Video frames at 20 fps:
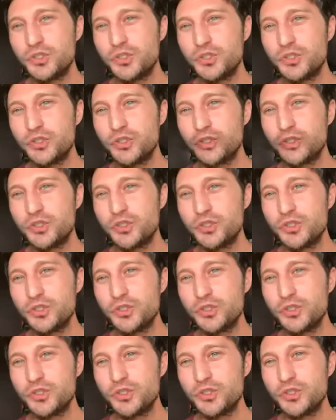
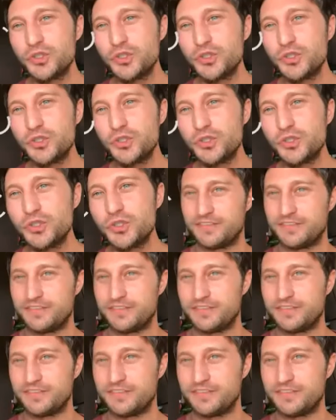Nobody speaks.